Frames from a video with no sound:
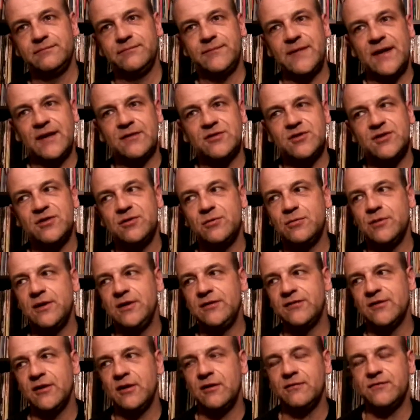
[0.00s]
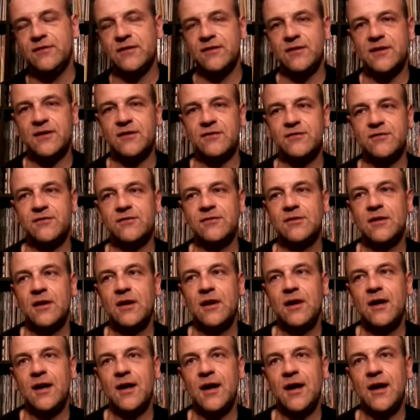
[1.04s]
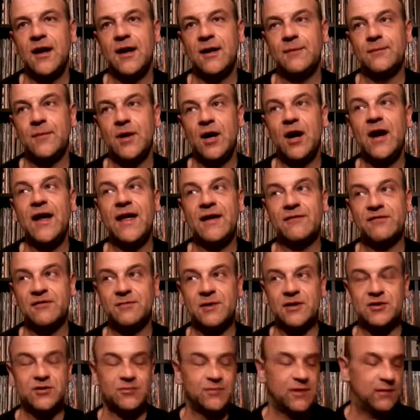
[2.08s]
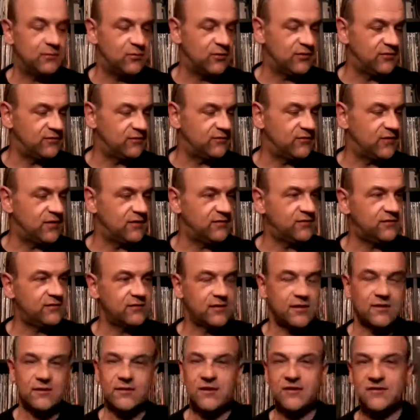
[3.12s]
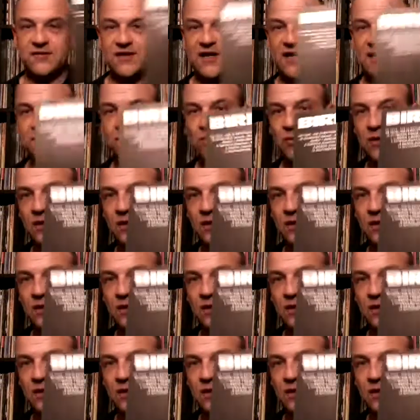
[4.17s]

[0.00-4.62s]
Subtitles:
about 2 weeks after this. I have special memories of this. This came